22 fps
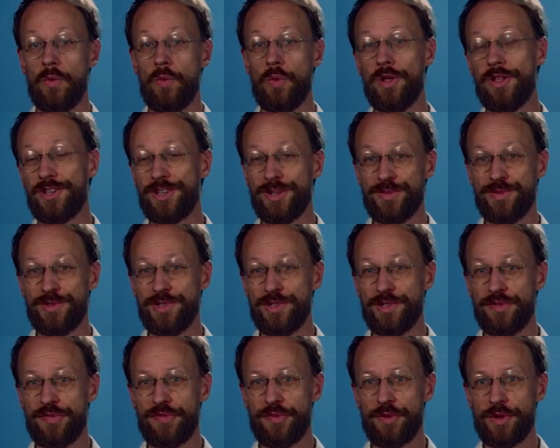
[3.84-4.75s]
Welcome
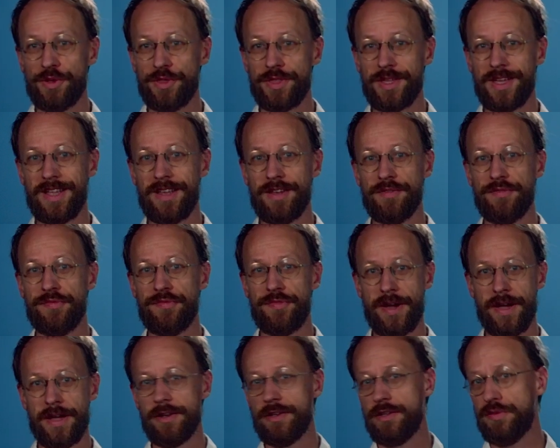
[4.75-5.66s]
to the fourth and
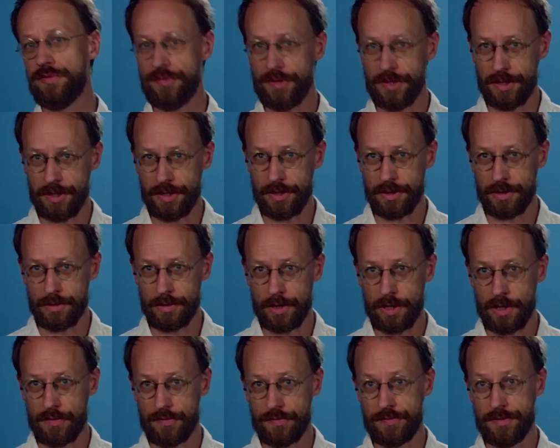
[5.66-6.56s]
final video
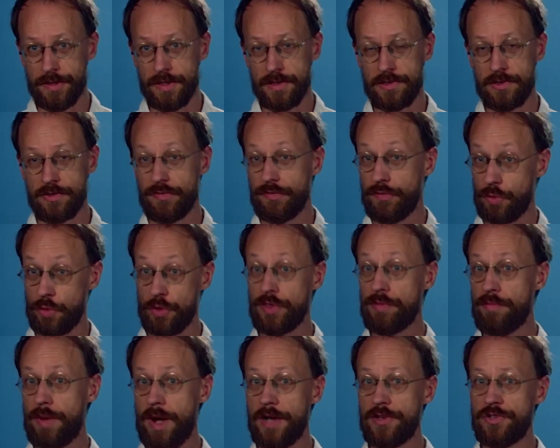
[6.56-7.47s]
of this
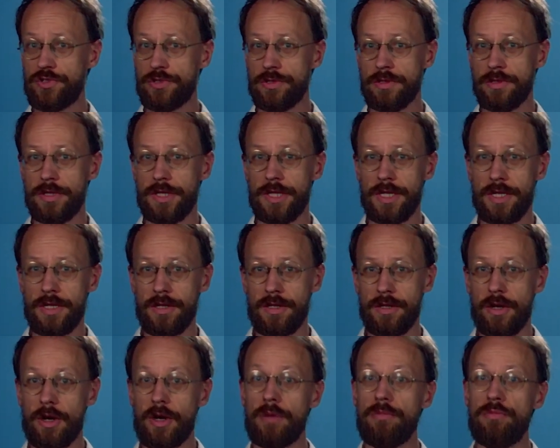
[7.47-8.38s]
fourth module
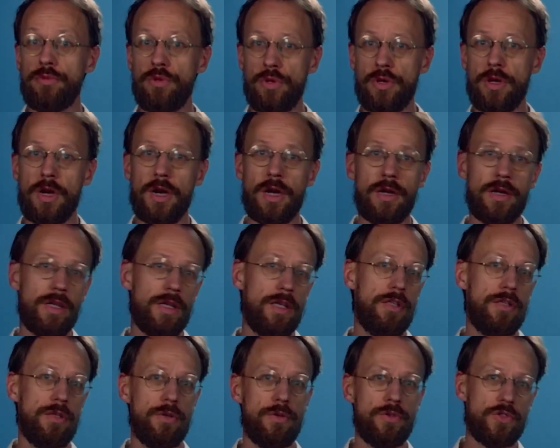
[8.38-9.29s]
in our MOOC on
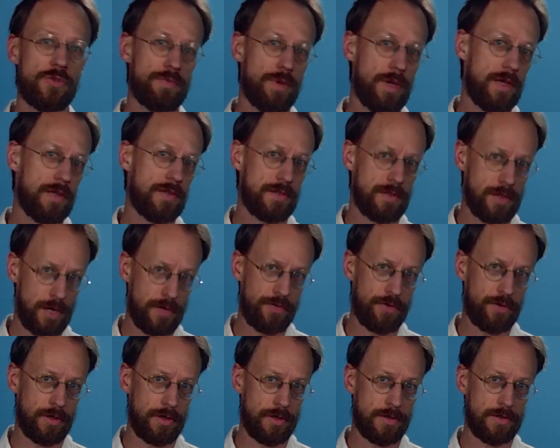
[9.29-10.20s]
EU space
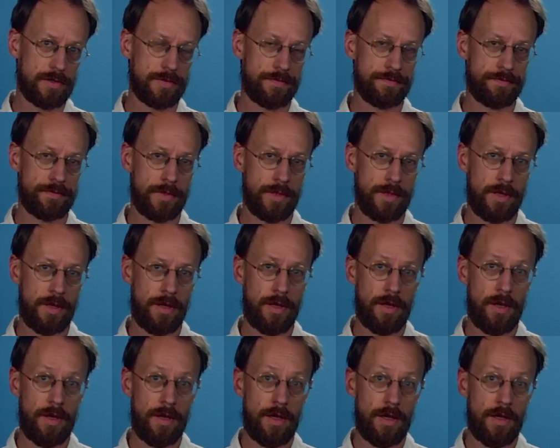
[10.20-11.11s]
governance.
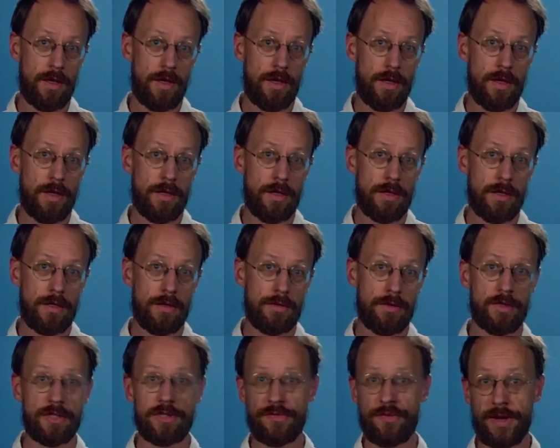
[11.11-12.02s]

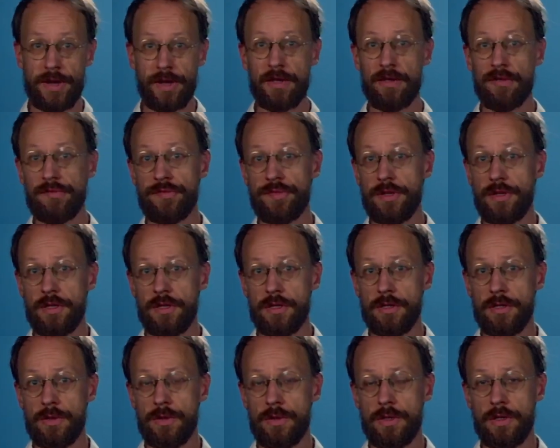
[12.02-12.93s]
This final
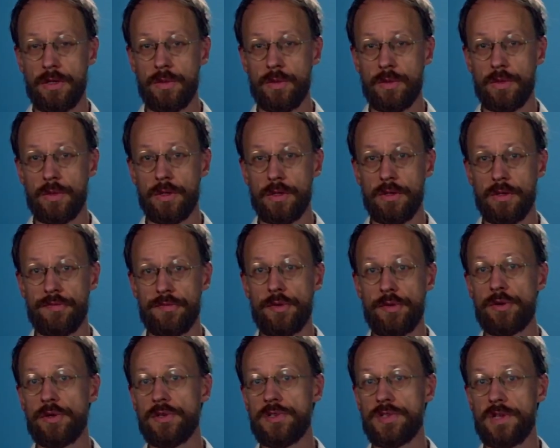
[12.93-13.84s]
video will
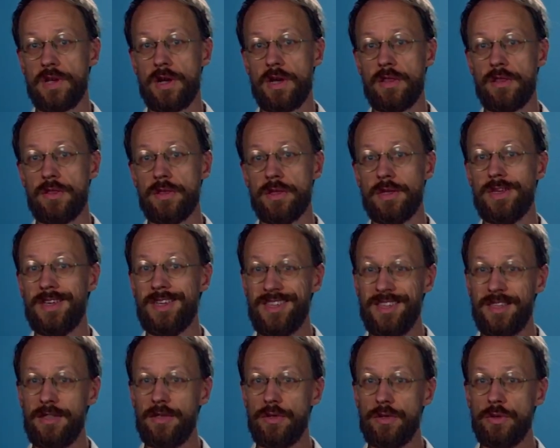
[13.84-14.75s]
focus on the
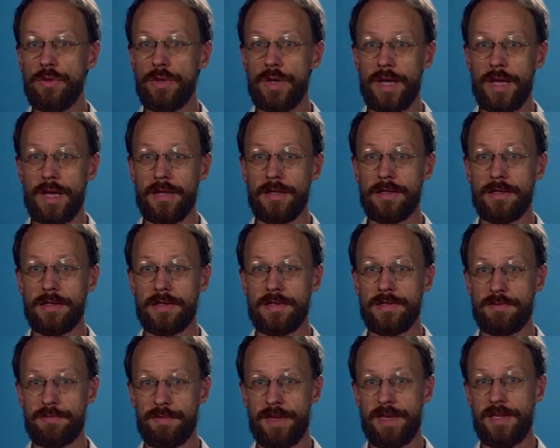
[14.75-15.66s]
EU and
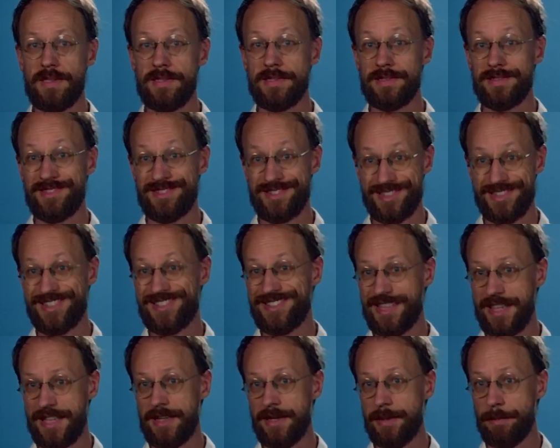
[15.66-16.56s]
space
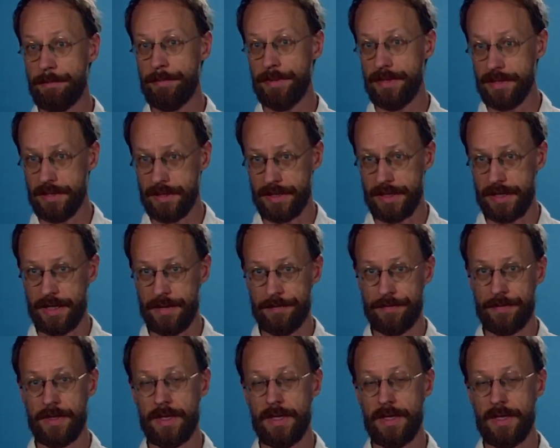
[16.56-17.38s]
sustainability,